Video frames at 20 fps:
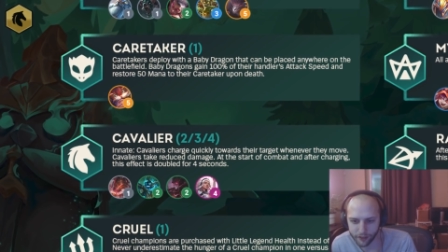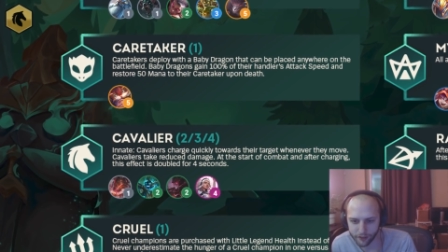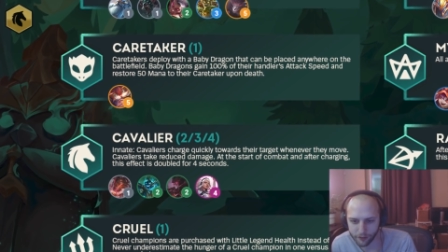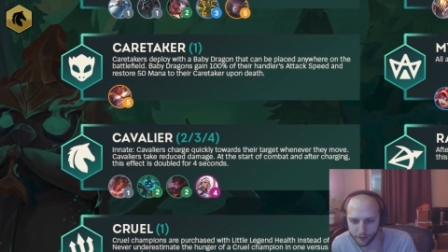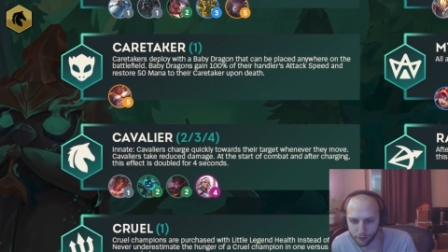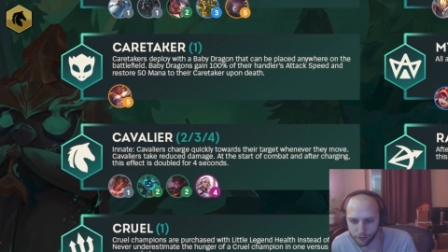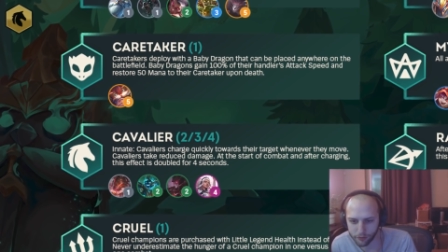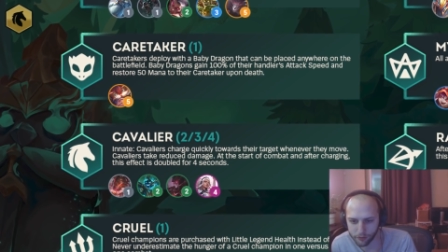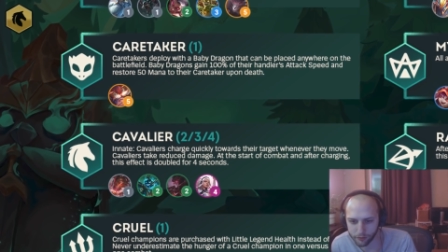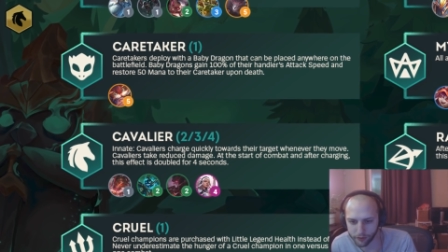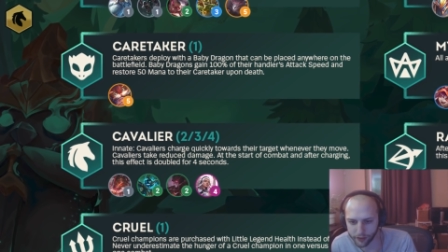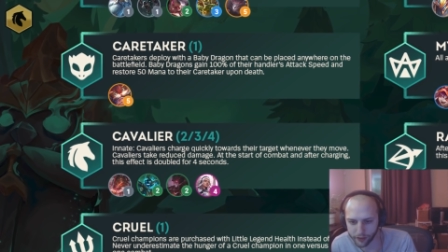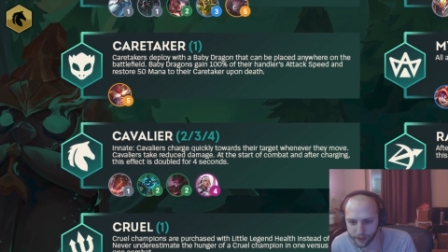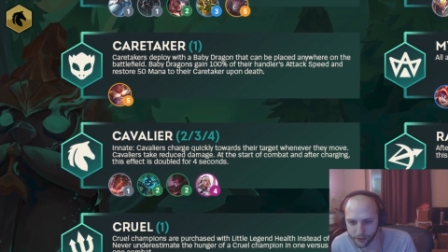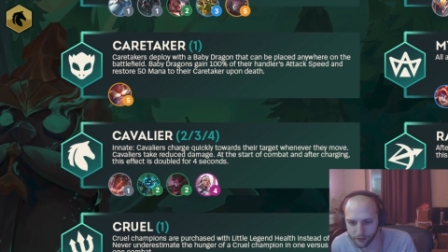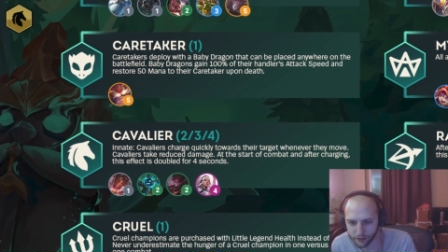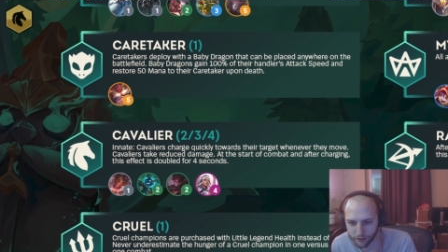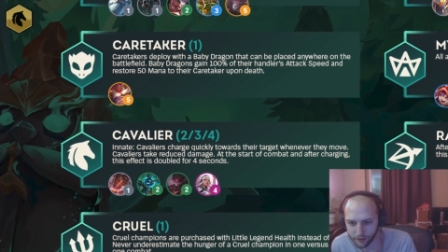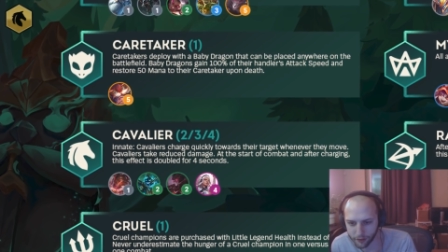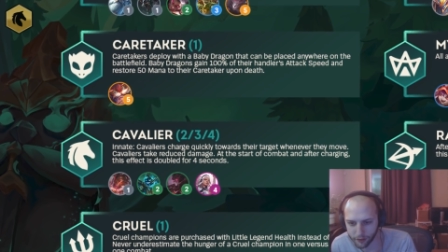this was a
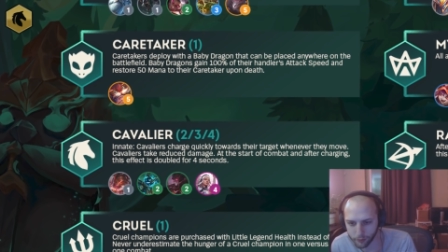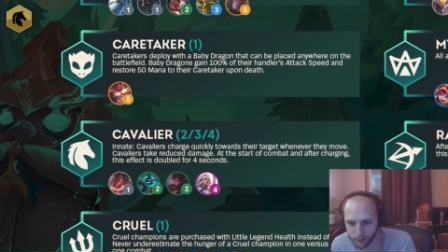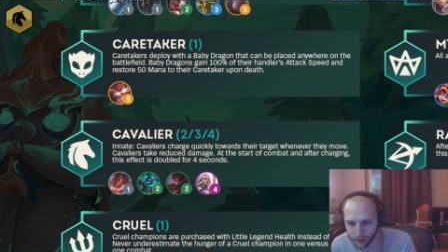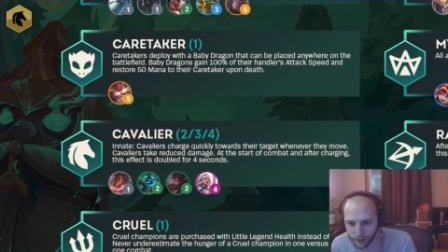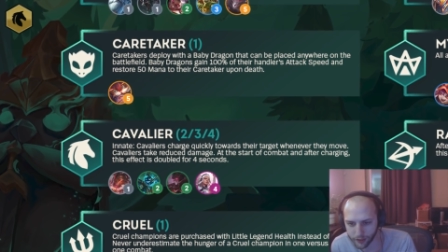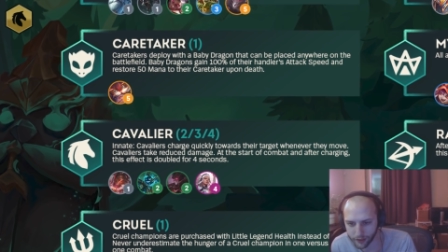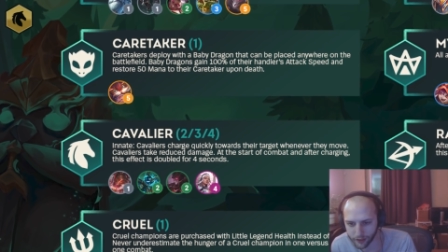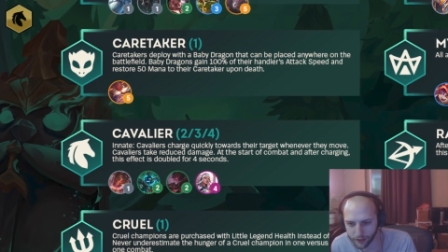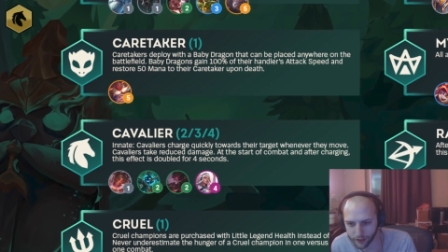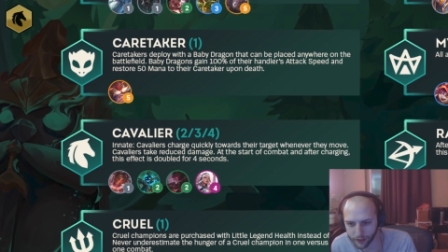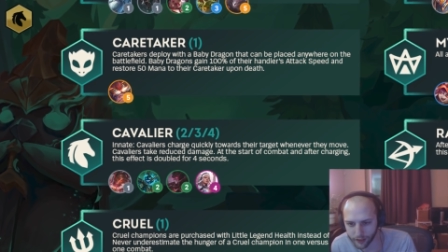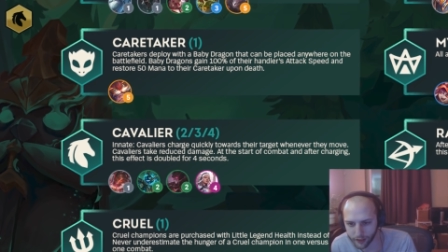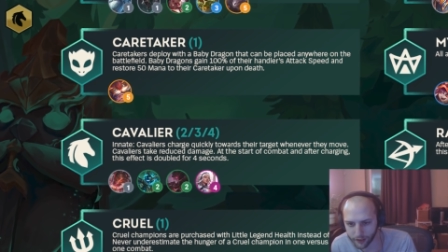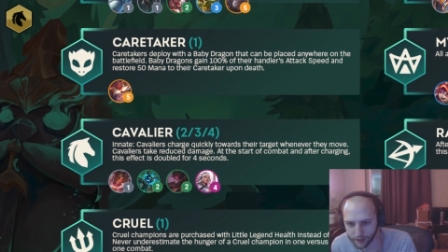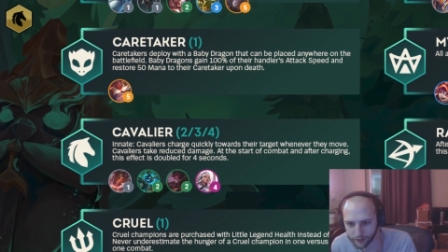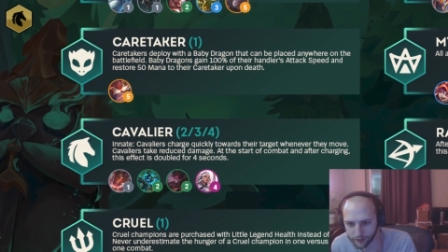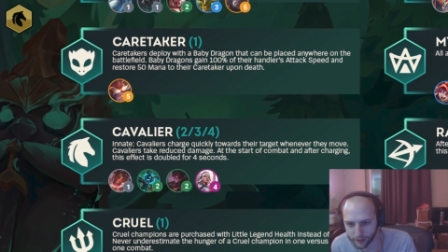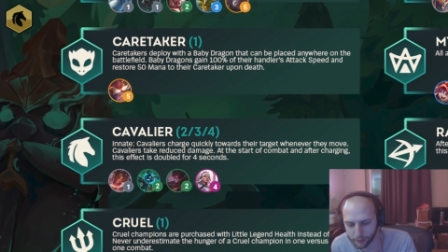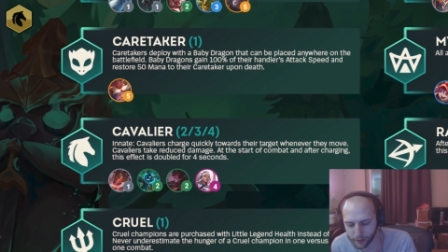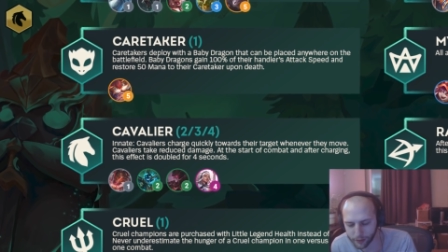really interesting one.
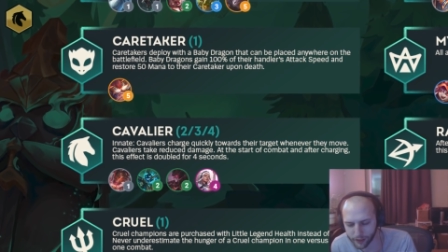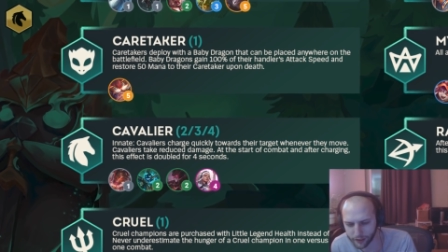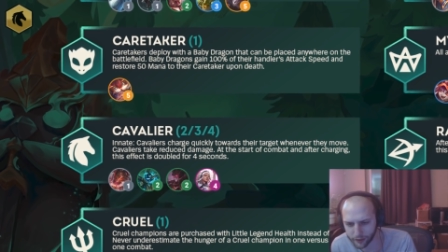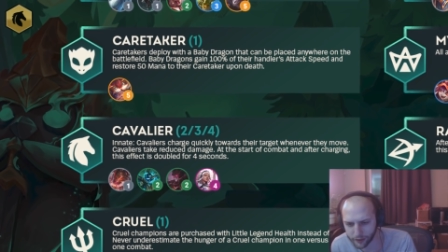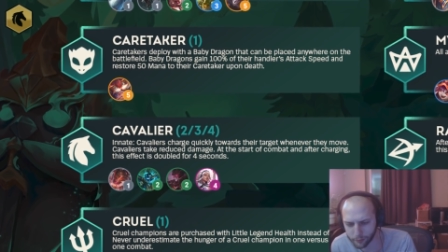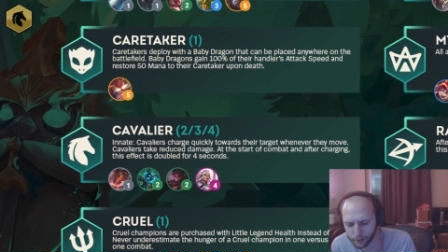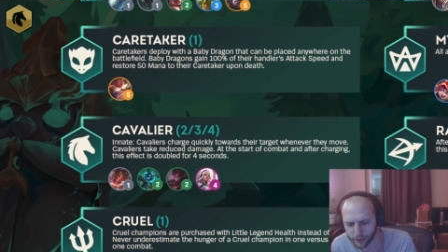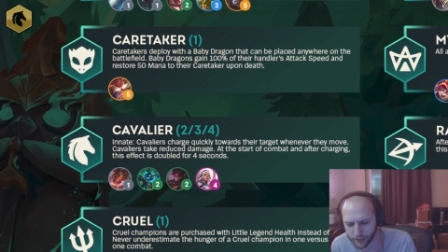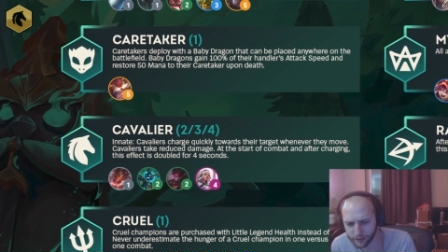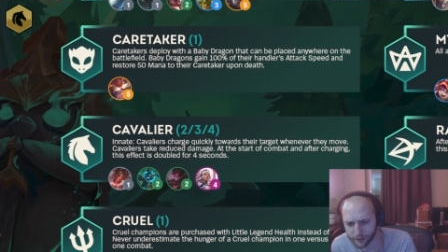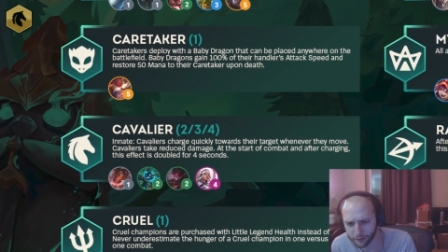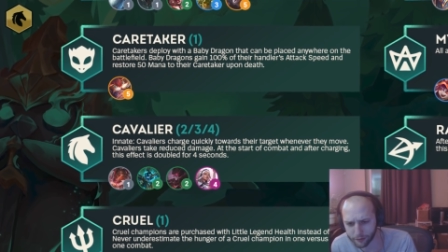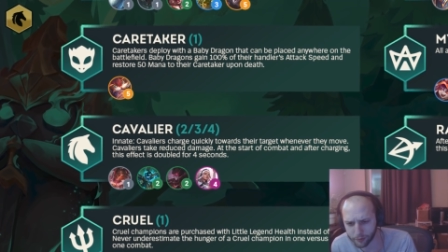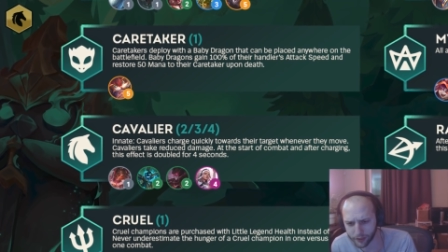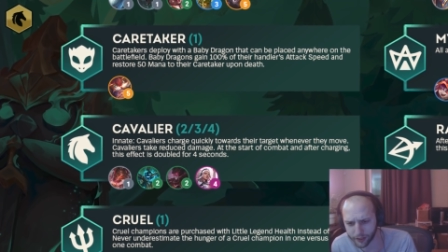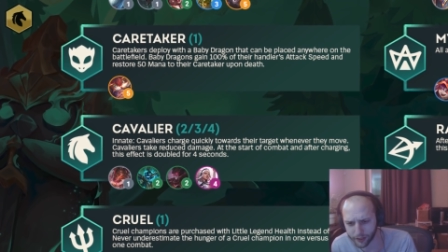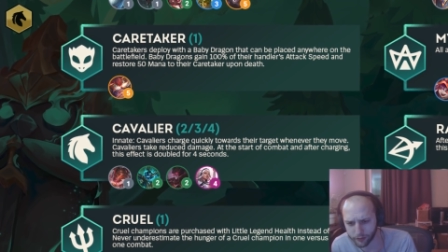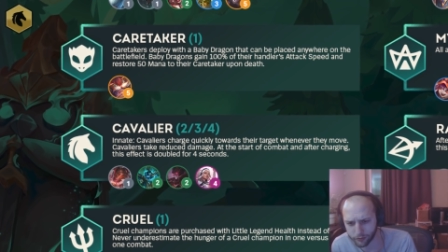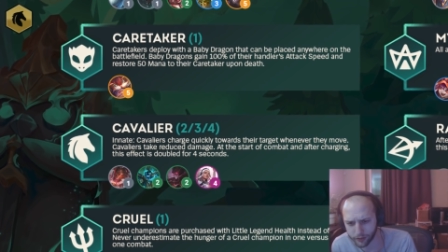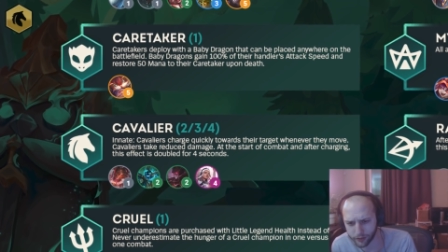Uh, somebody in the playtest
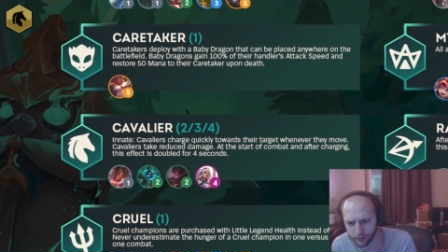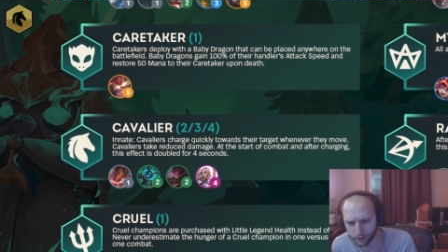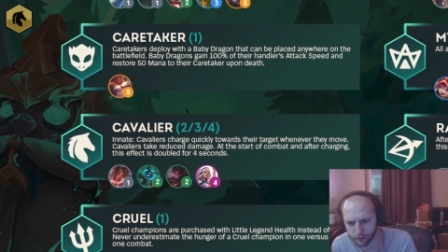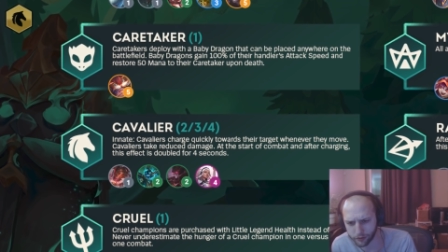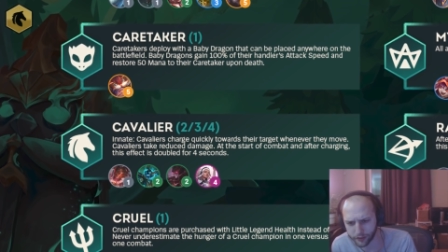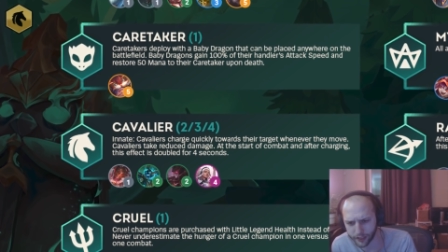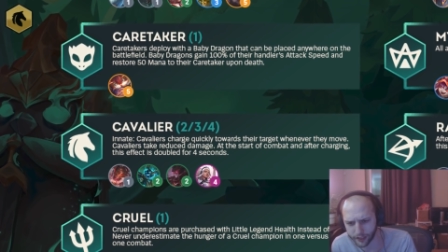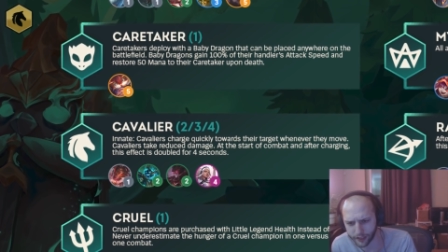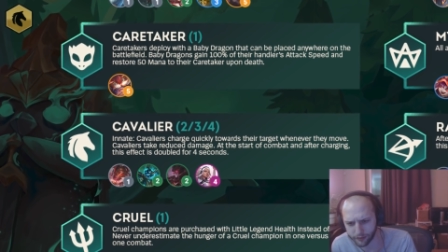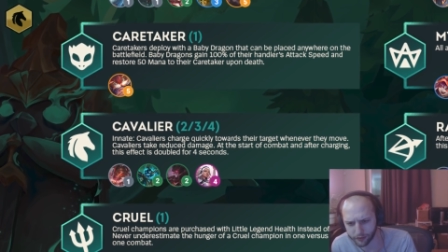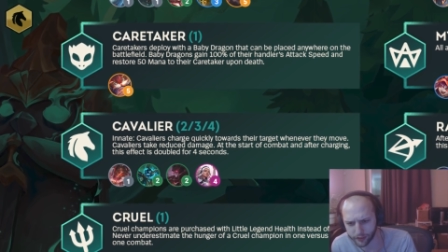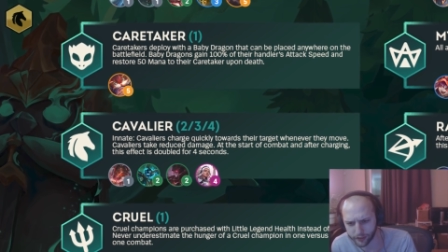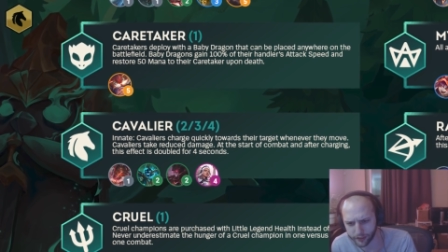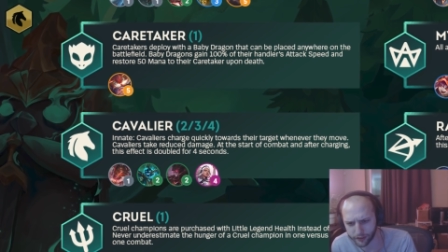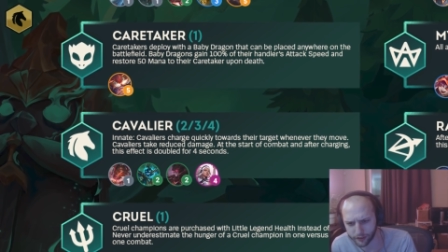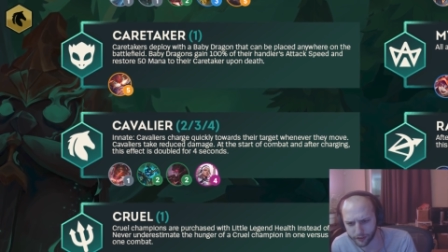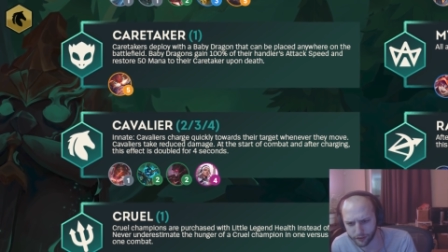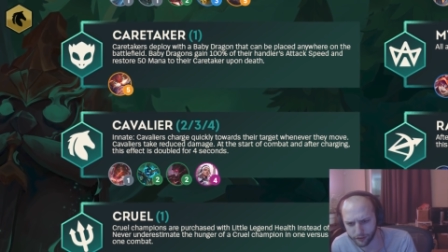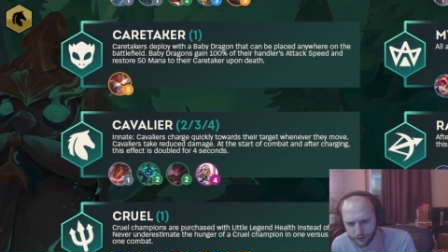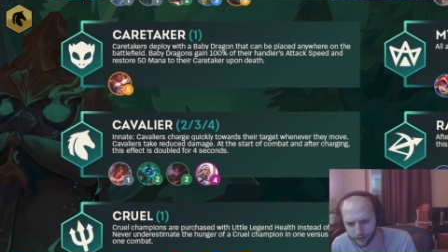played like reroll
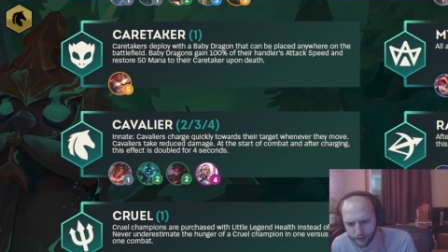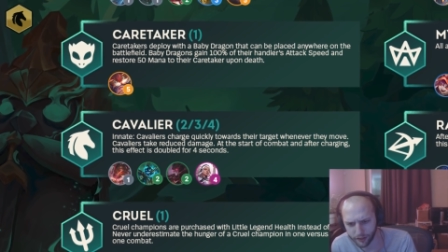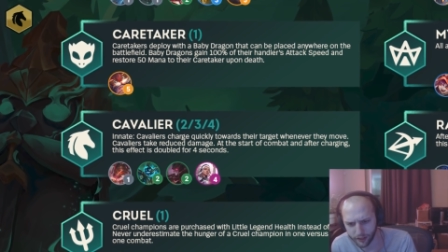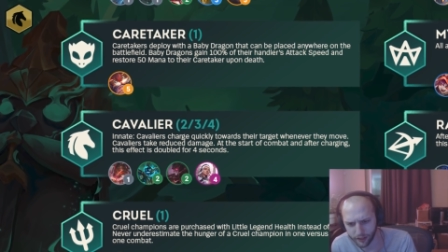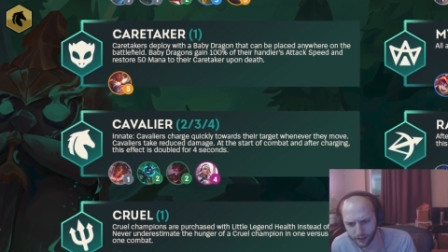Cavaliers.